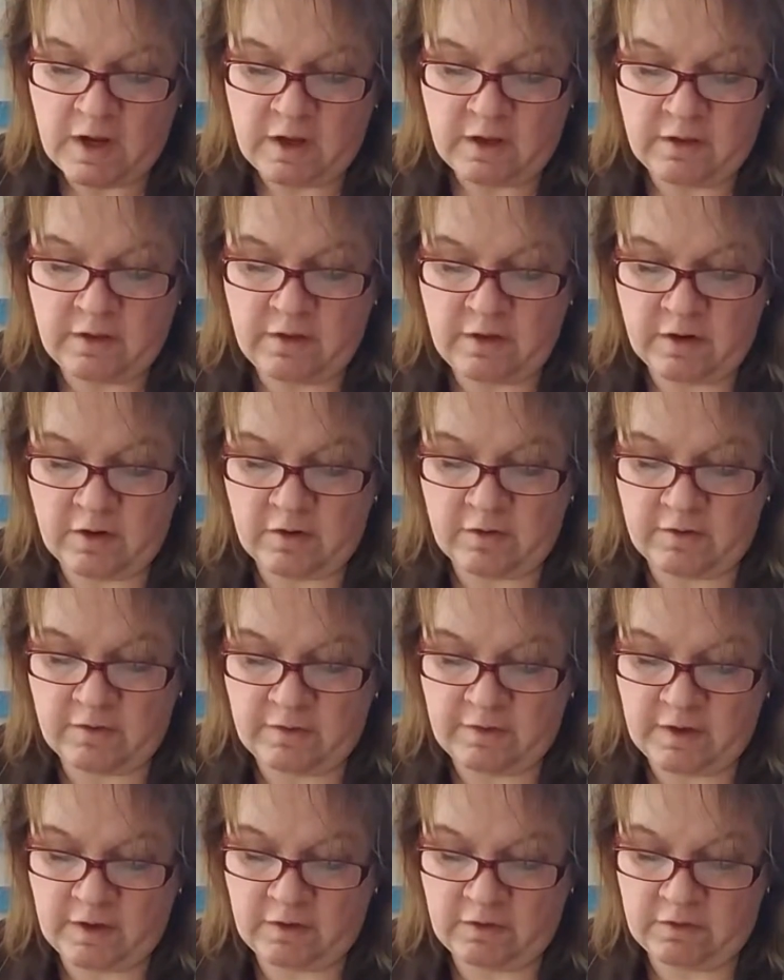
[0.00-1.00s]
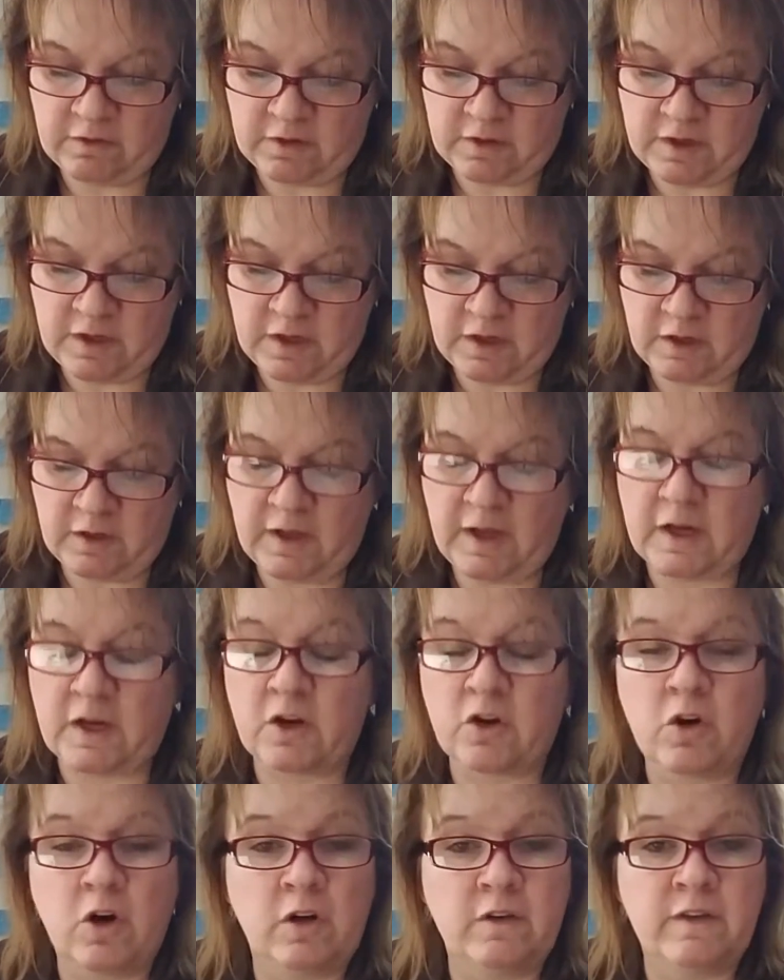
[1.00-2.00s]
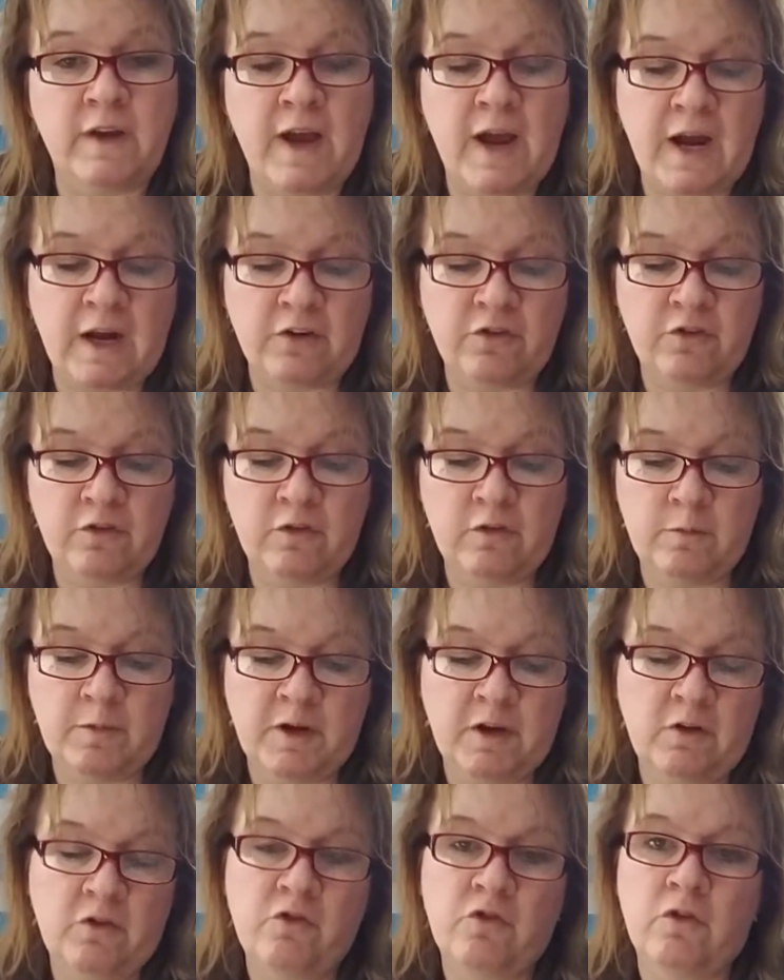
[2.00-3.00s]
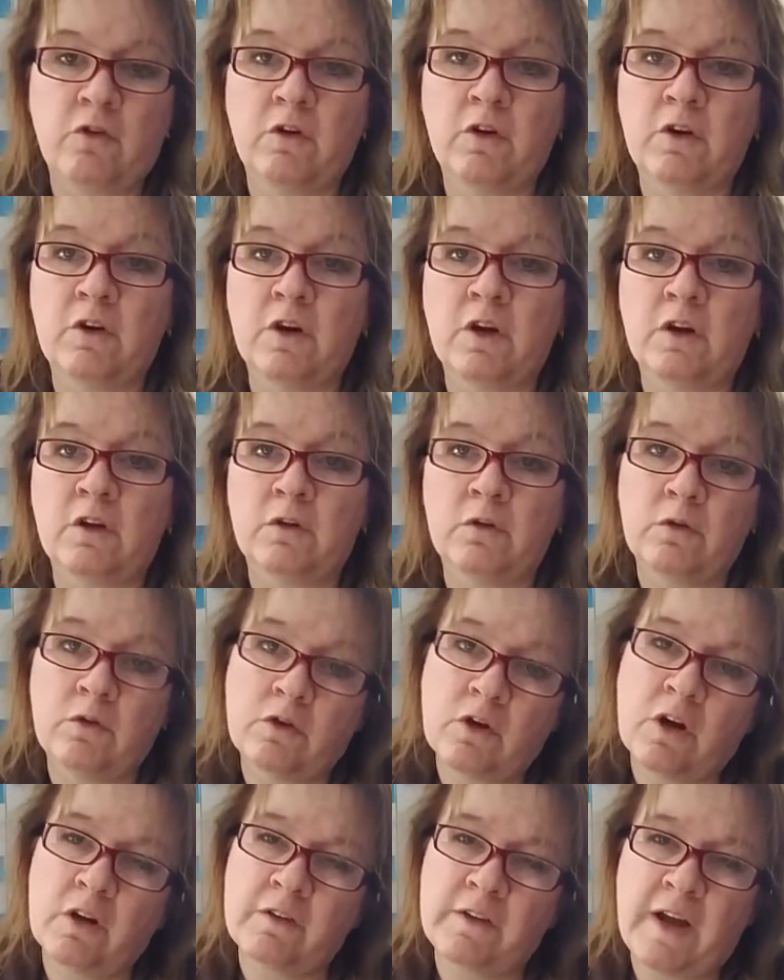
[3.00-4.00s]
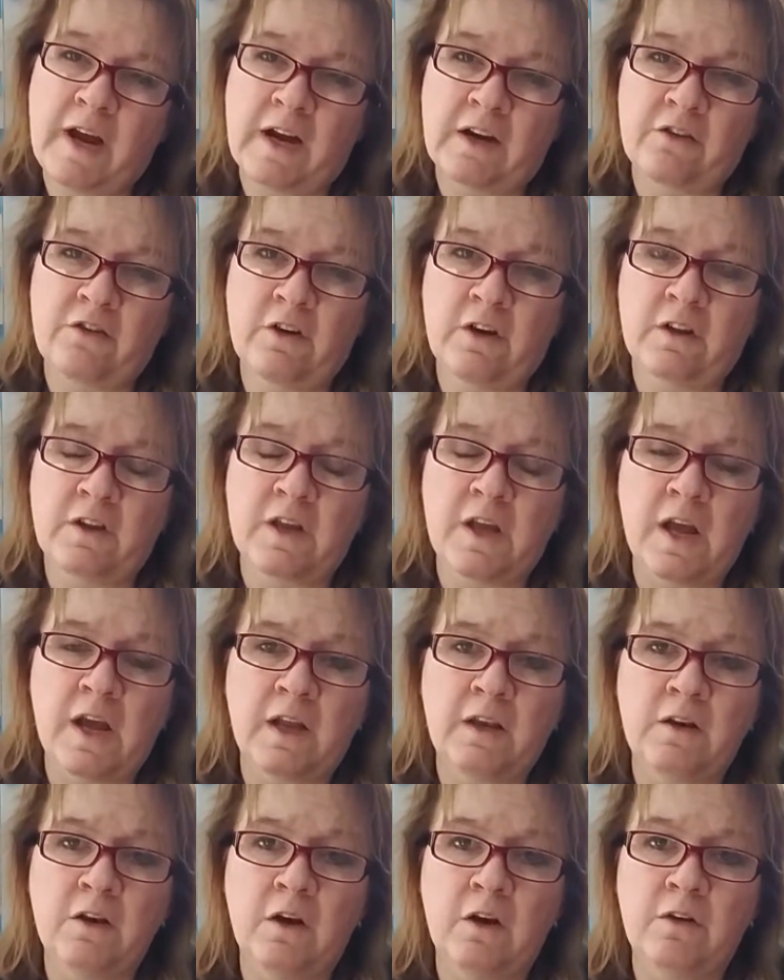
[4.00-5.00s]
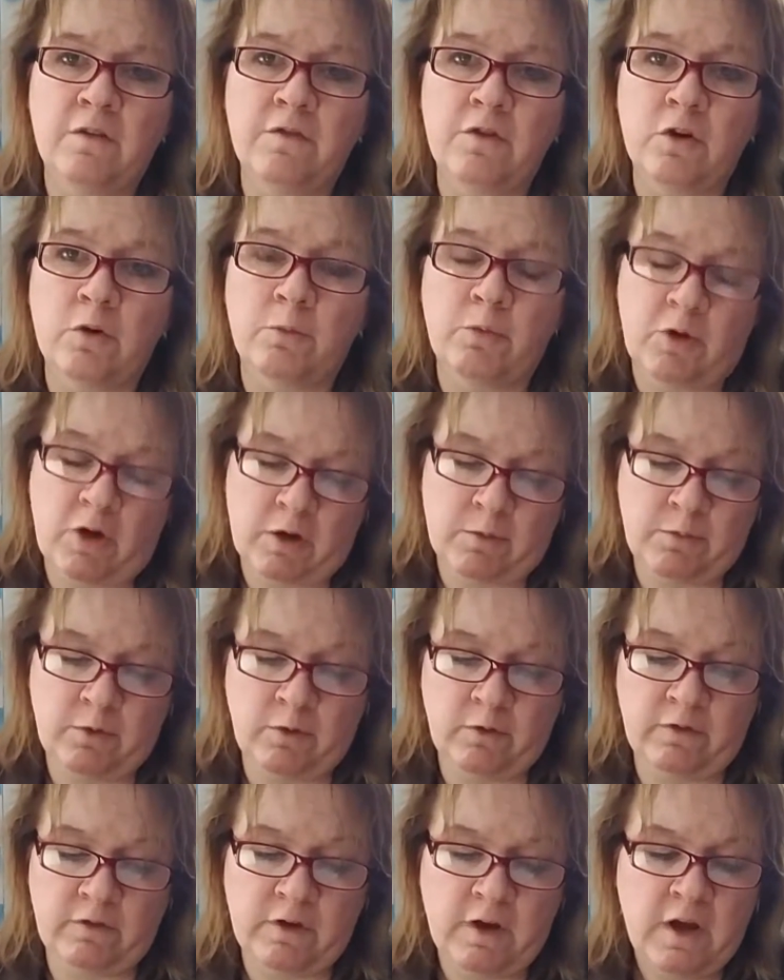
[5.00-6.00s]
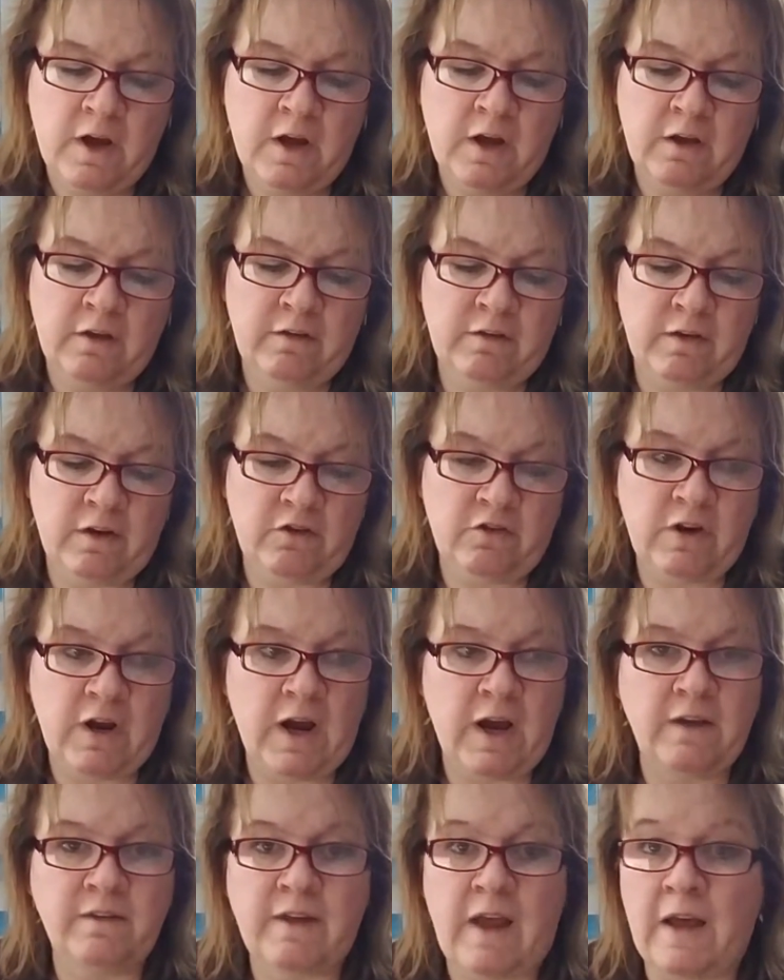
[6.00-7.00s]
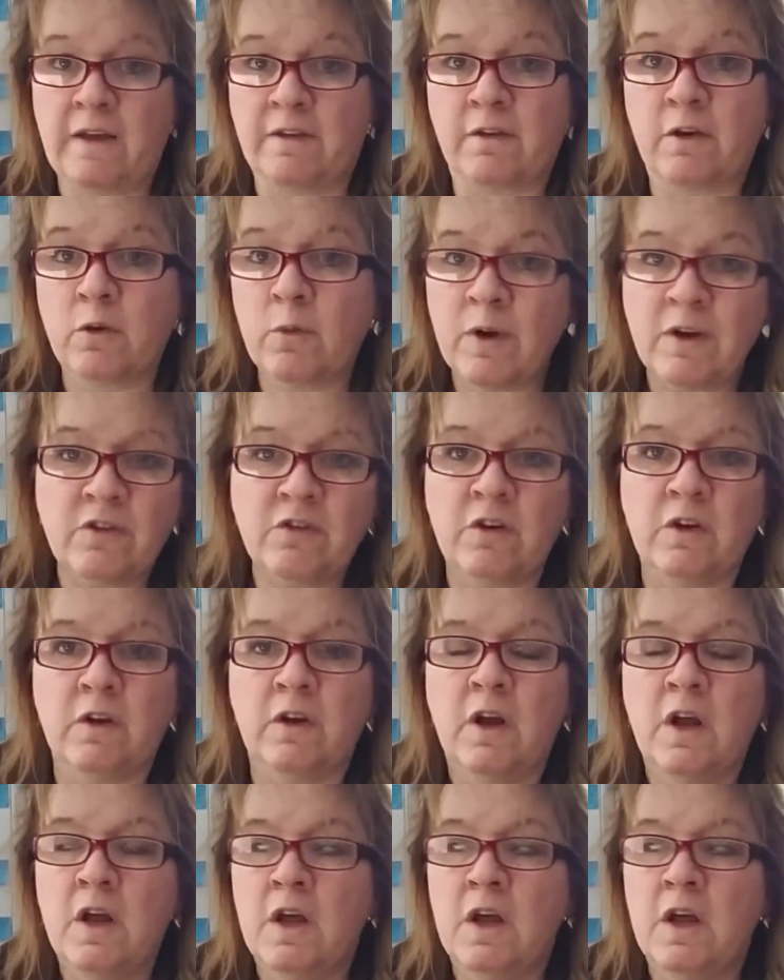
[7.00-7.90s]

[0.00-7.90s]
There's things on here like a call to action to make sure and include call to action at the end of your blog post, such as ask a question.